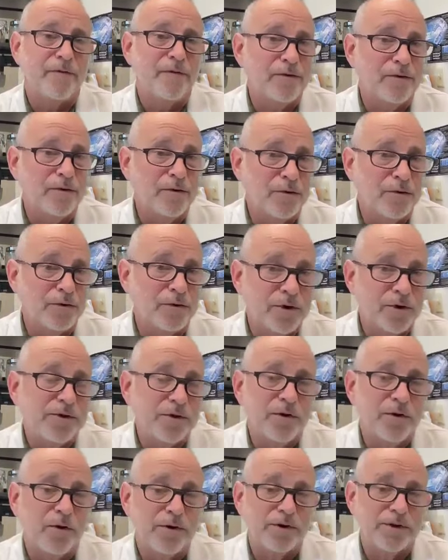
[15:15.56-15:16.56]
You should also
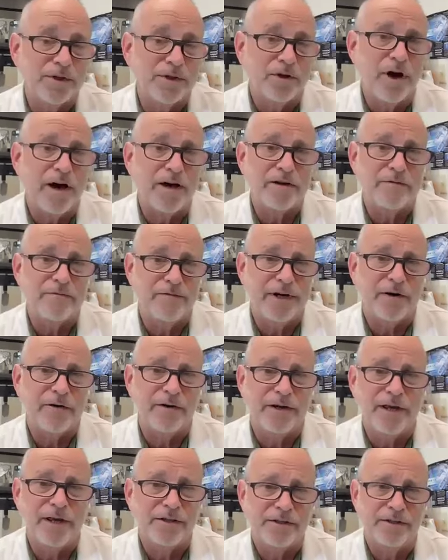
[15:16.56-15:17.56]
know there's a lot of
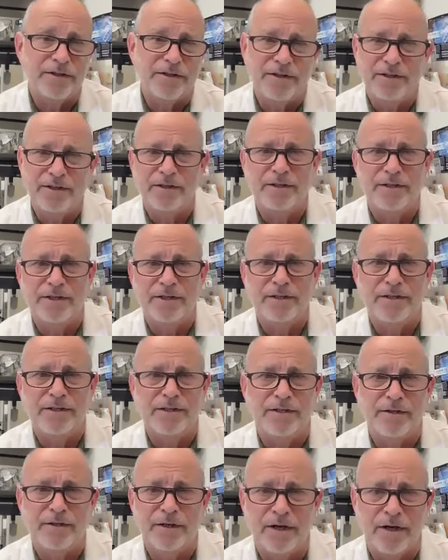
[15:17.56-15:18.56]
variation
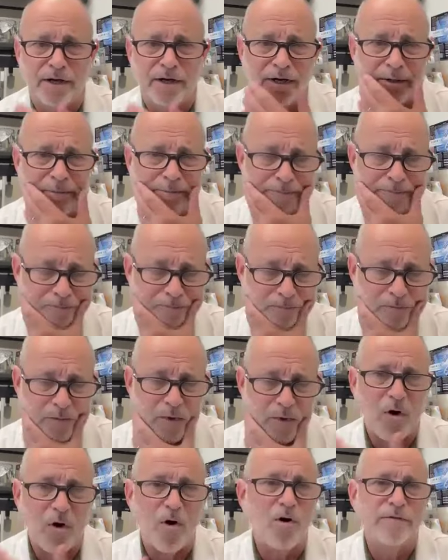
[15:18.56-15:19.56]
in
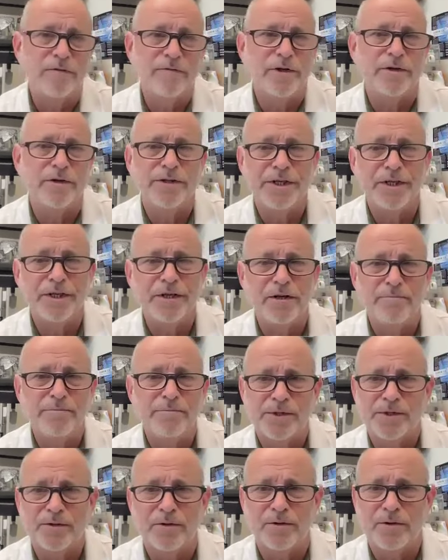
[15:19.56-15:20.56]
all of your genomes.
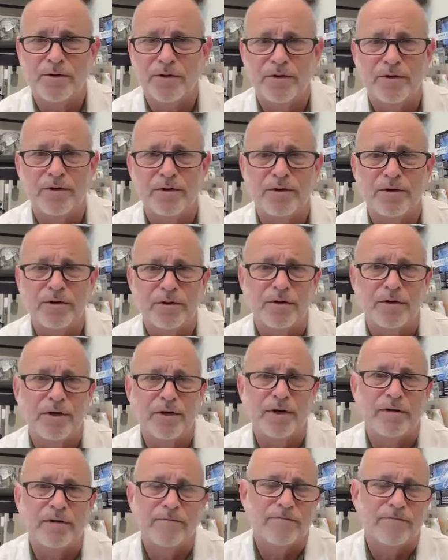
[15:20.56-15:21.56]
So you're
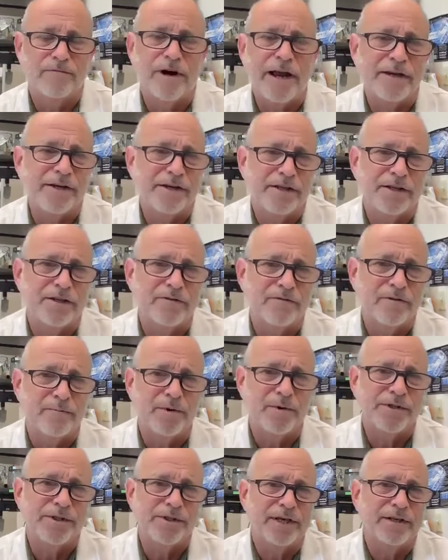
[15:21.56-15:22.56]
a fraction of a
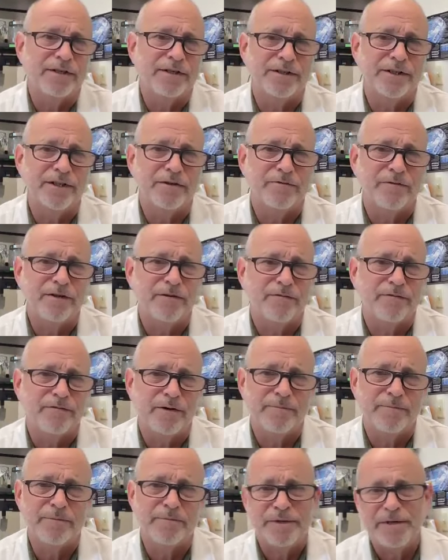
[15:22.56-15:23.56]
percent different
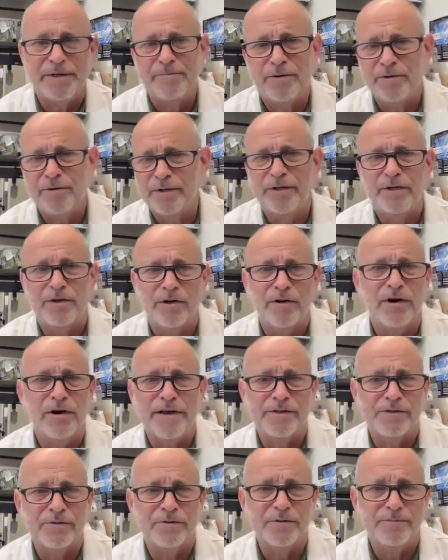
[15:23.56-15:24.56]
from the people in your
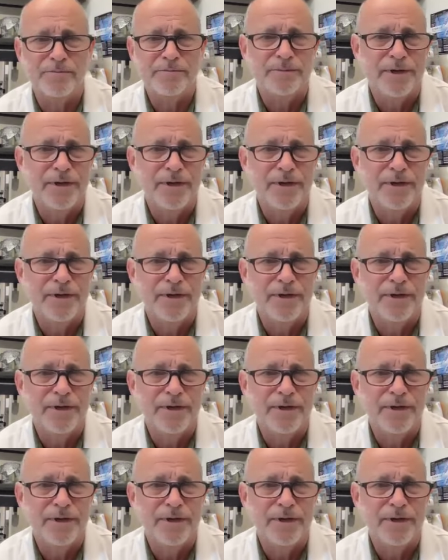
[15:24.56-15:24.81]
classroom.